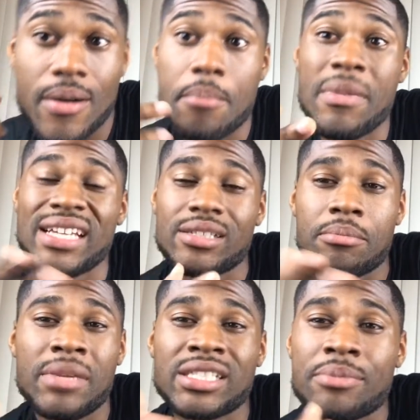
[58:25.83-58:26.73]

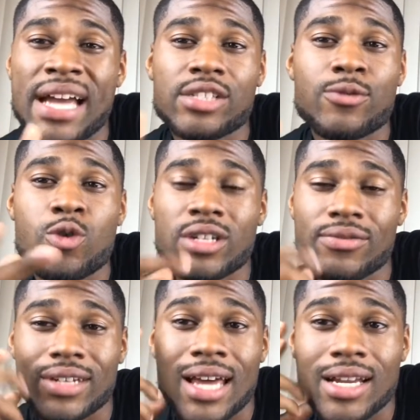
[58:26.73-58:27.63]
Mismatch 4
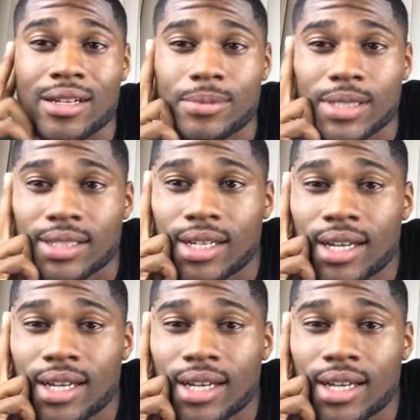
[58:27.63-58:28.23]
different lineups.